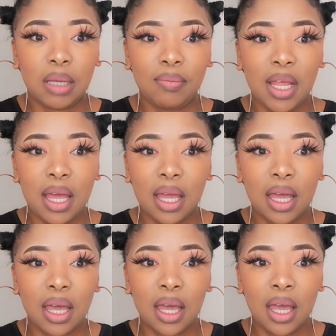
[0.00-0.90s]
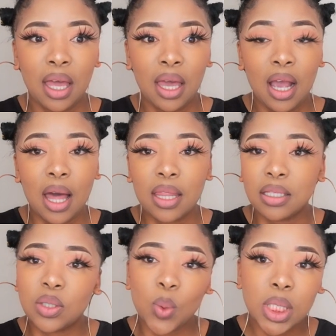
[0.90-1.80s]
I'm like,
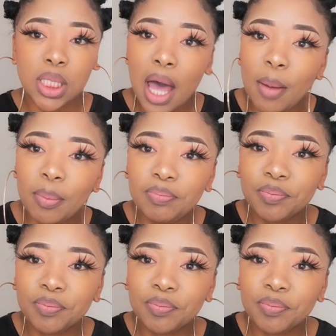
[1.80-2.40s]
this is what's up.